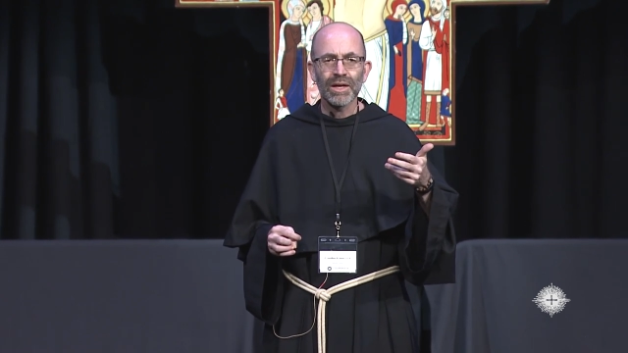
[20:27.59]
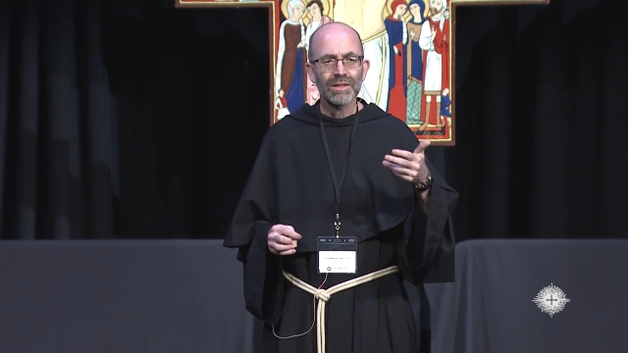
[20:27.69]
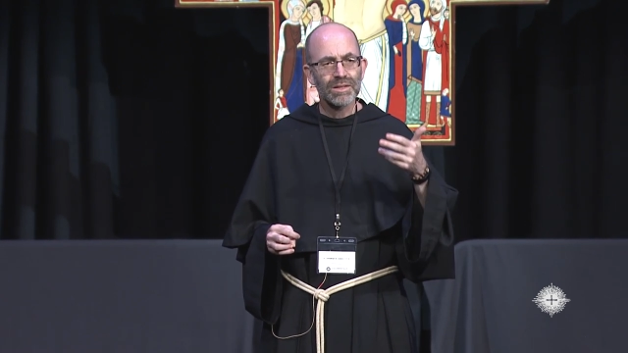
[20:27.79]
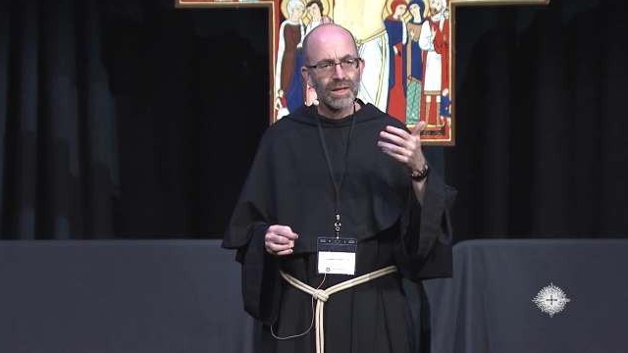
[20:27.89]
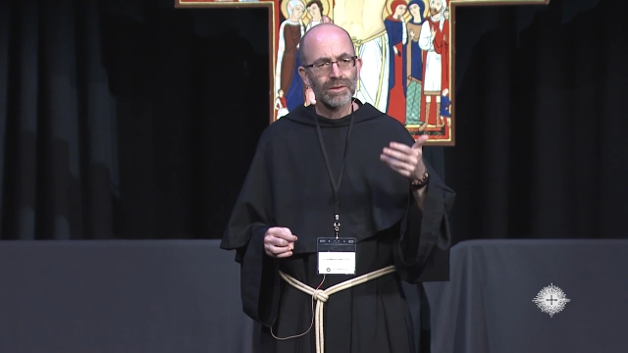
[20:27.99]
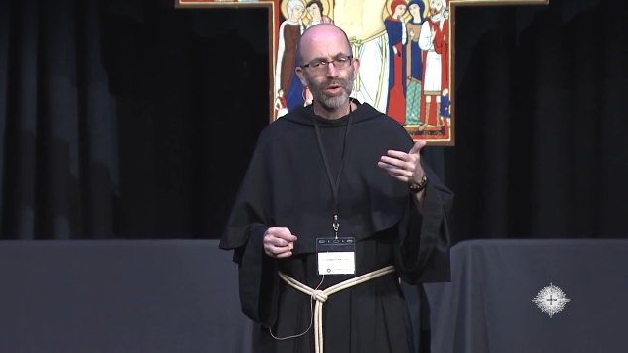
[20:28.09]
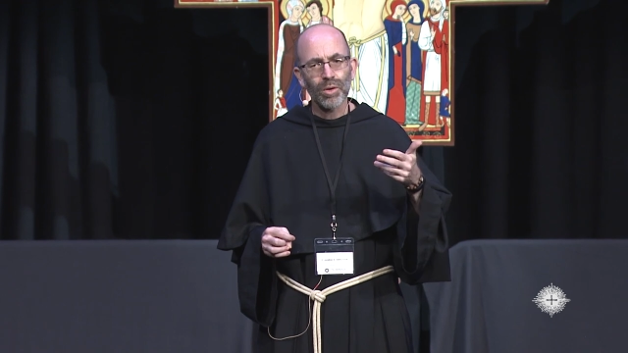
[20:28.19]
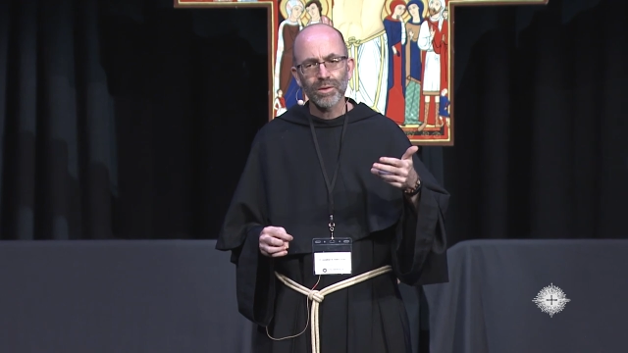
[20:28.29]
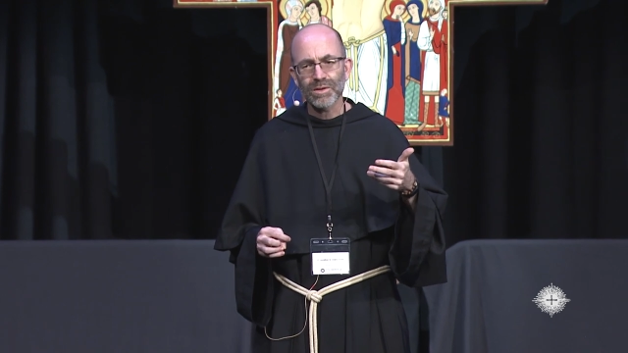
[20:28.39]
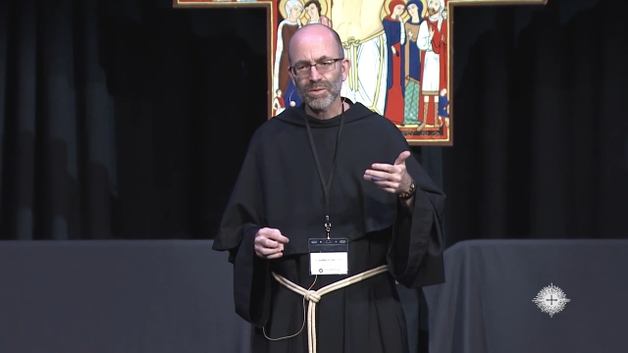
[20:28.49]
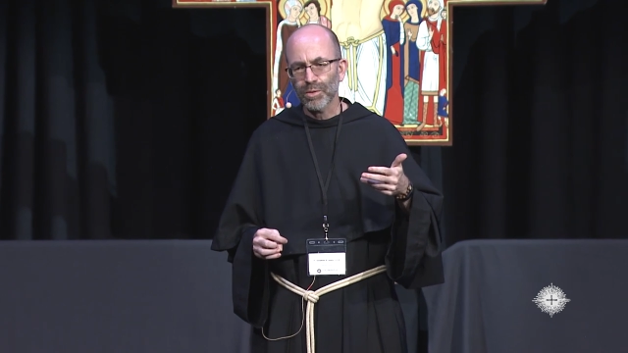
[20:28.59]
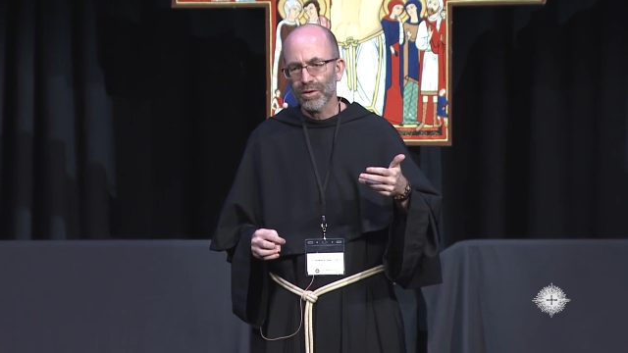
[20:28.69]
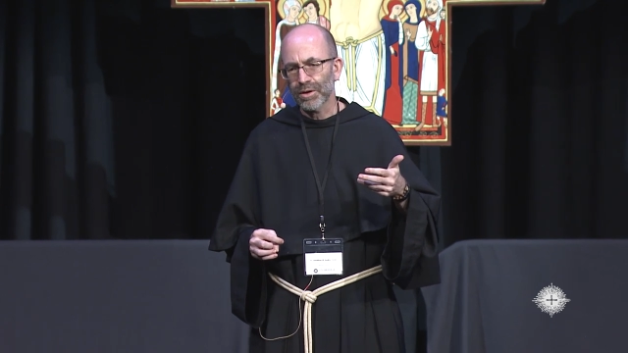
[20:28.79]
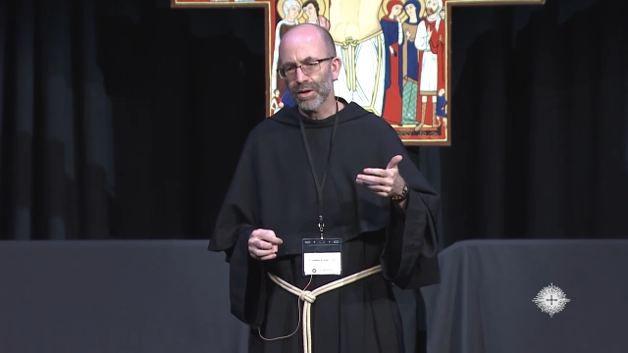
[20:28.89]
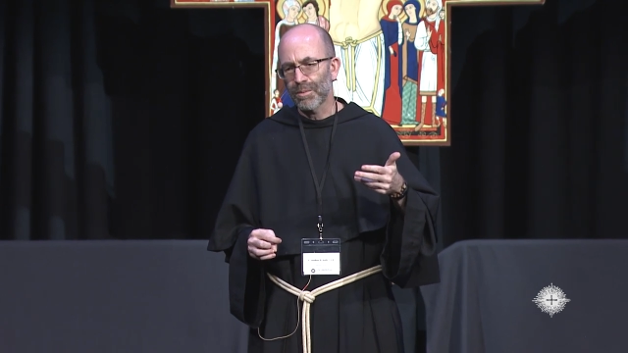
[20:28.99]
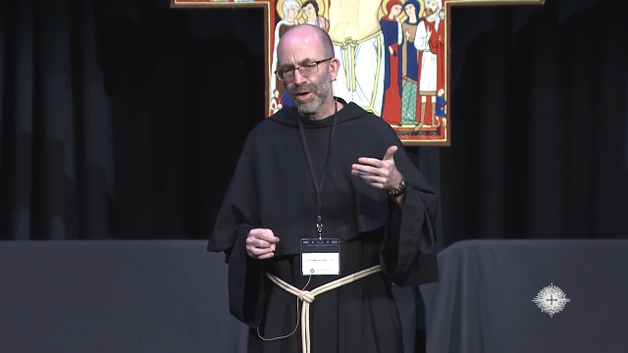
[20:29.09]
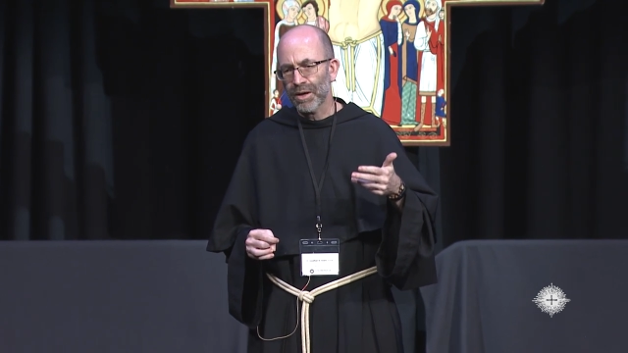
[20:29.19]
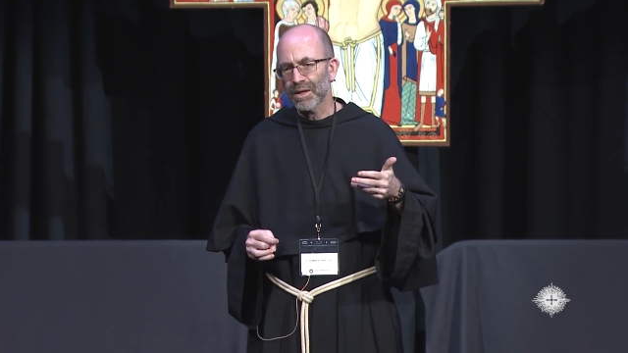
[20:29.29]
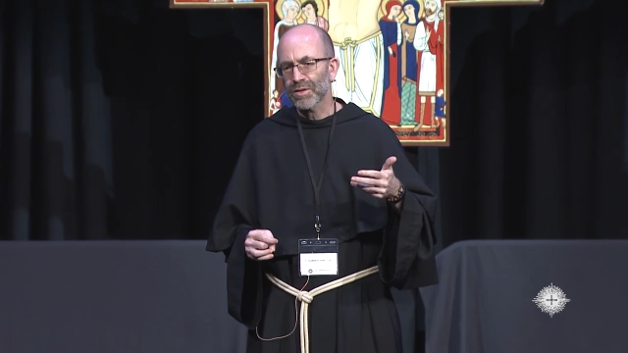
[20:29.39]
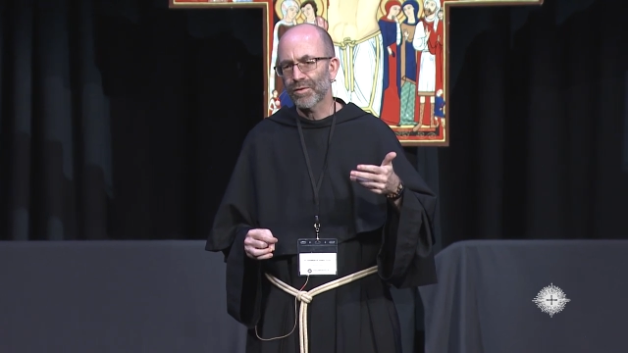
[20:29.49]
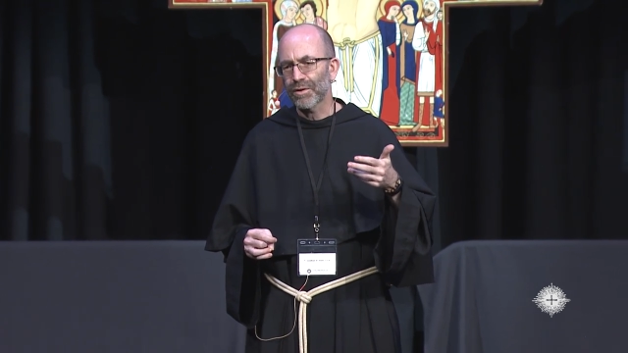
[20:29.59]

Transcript: has sent the Holy Spirit among us for